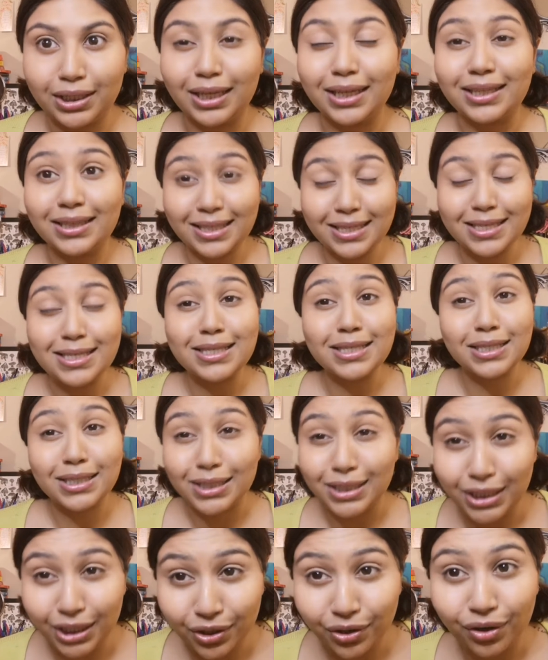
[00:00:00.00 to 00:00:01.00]
Like this
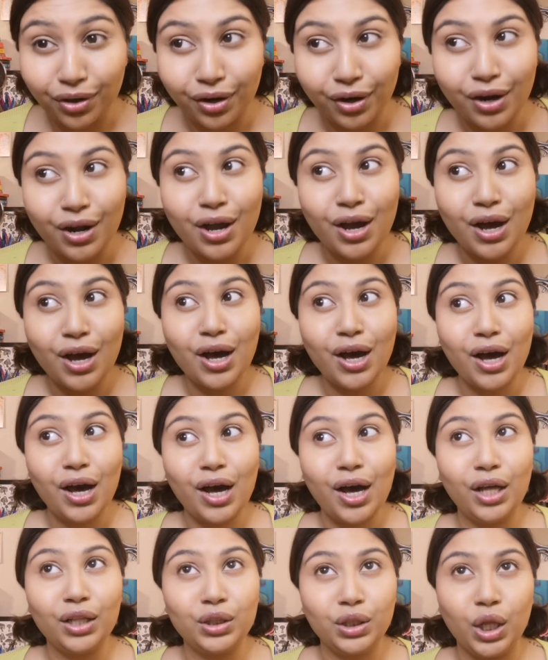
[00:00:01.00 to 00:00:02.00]
year
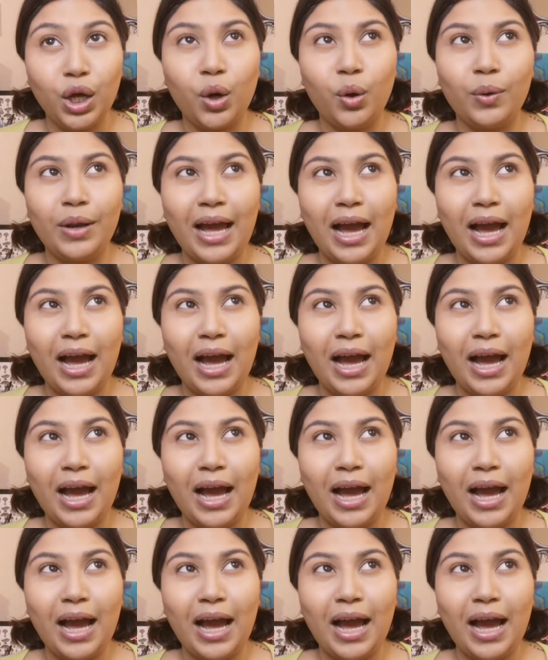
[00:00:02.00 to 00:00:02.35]
alone,